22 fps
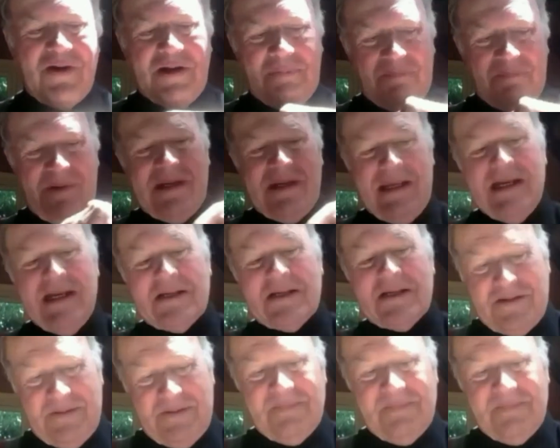But yes,
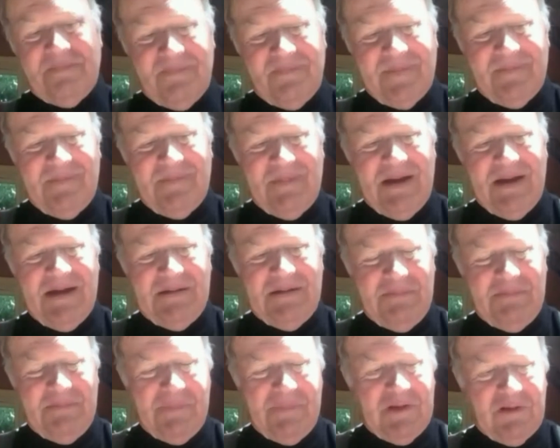
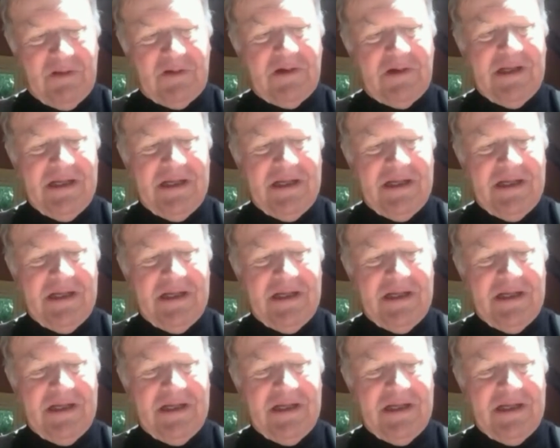Muppet Learning